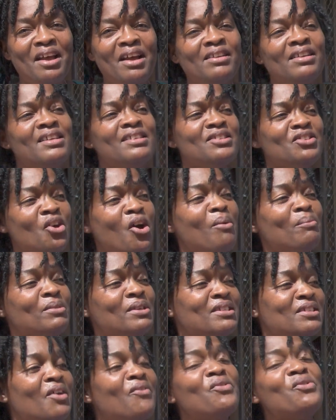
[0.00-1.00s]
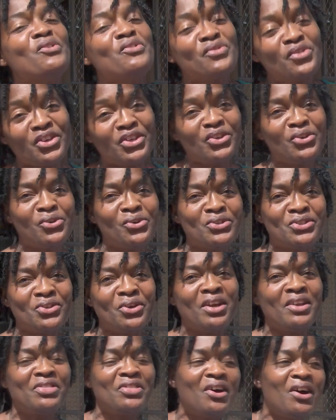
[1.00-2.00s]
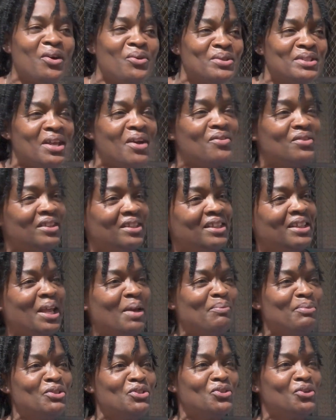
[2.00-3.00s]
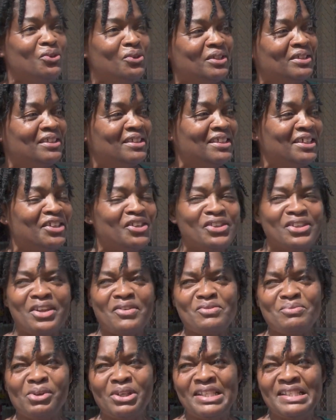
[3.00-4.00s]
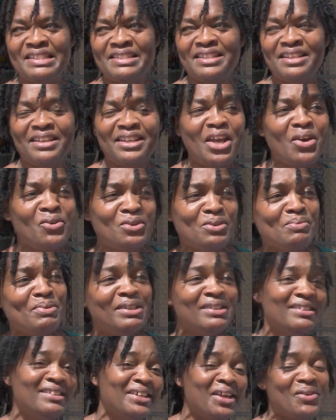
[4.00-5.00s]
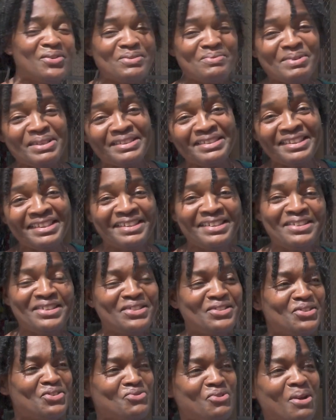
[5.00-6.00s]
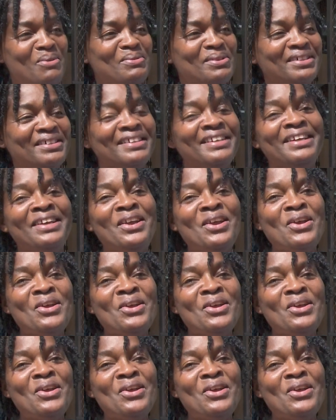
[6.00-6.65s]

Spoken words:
and I normally suffer with vertigo, so I thought I was having a little episode, and I heard everybody say, get out the building, get out the building, there's a tremor.